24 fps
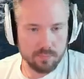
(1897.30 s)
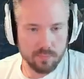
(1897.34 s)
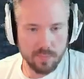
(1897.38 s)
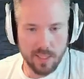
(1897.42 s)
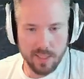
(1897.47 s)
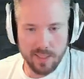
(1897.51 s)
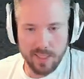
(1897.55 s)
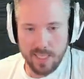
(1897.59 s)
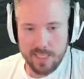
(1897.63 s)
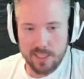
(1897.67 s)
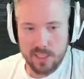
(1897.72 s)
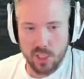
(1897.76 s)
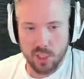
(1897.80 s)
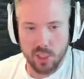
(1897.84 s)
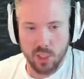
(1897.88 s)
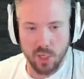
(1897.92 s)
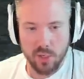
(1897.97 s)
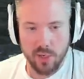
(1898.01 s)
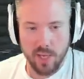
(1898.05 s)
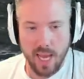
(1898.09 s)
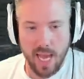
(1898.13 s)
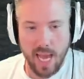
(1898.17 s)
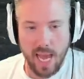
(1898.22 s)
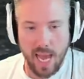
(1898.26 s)
That's a lot
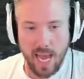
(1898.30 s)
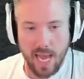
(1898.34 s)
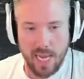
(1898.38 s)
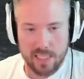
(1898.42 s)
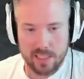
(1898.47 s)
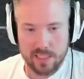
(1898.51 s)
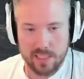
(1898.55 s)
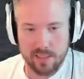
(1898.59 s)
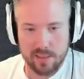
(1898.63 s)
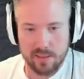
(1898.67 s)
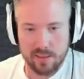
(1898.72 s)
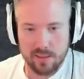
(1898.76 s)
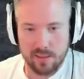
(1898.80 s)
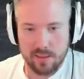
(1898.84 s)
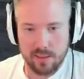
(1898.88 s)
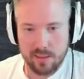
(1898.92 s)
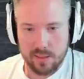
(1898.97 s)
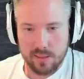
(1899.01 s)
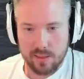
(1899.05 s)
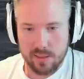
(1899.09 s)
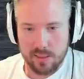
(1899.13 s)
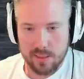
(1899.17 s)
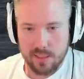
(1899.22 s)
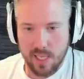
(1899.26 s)
of ass.
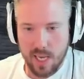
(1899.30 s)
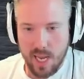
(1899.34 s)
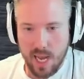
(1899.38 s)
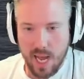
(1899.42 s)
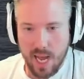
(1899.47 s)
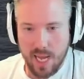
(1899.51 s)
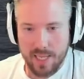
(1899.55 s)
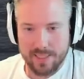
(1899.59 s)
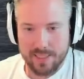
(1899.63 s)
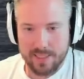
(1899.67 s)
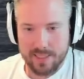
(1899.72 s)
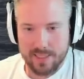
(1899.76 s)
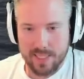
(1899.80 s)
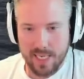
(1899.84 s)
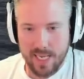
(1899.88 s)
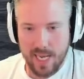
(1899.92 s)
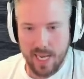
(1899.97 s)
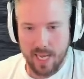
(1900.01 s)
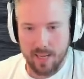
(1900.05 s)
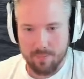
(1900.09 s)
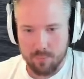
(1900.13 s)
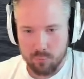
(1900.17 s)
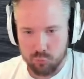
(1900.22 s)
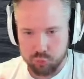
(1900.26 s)
God damn.